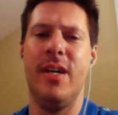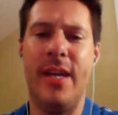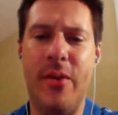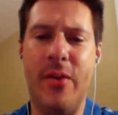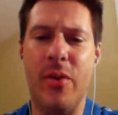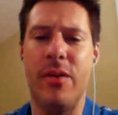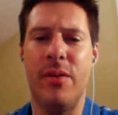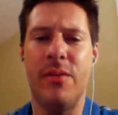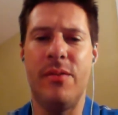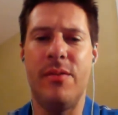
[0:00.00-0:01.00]
Yeah,
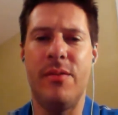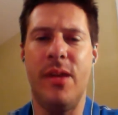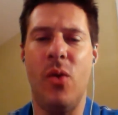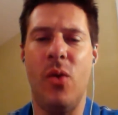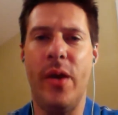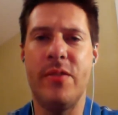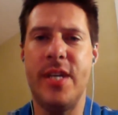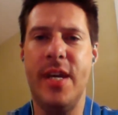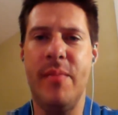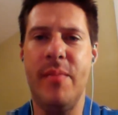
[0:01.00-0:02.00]
they're a weird
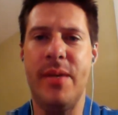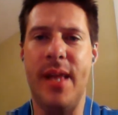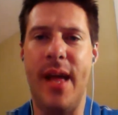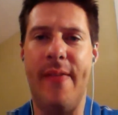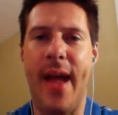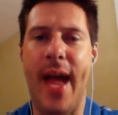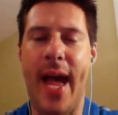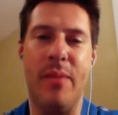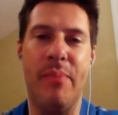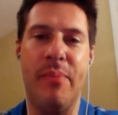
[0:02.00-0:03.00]
team in that they
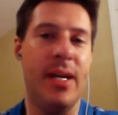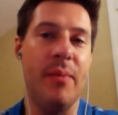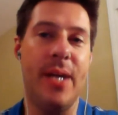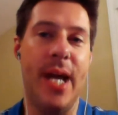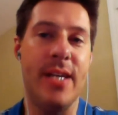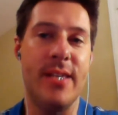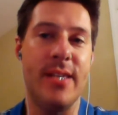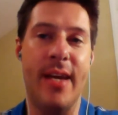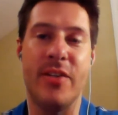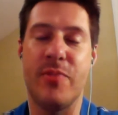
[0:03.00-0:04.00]
had to pick up guys. They
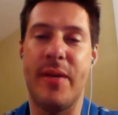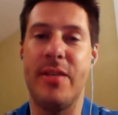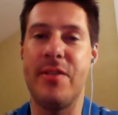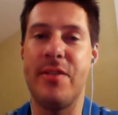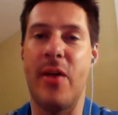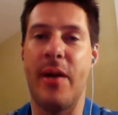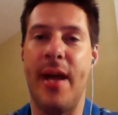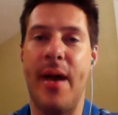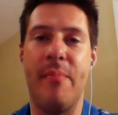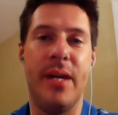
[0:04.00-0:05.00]
had to spend salary
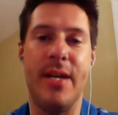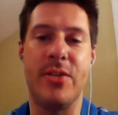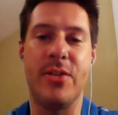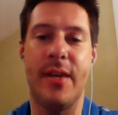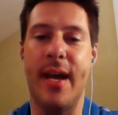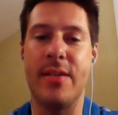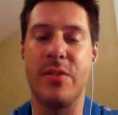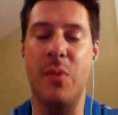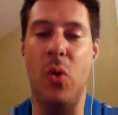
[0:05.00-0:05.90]
cap money, so they got some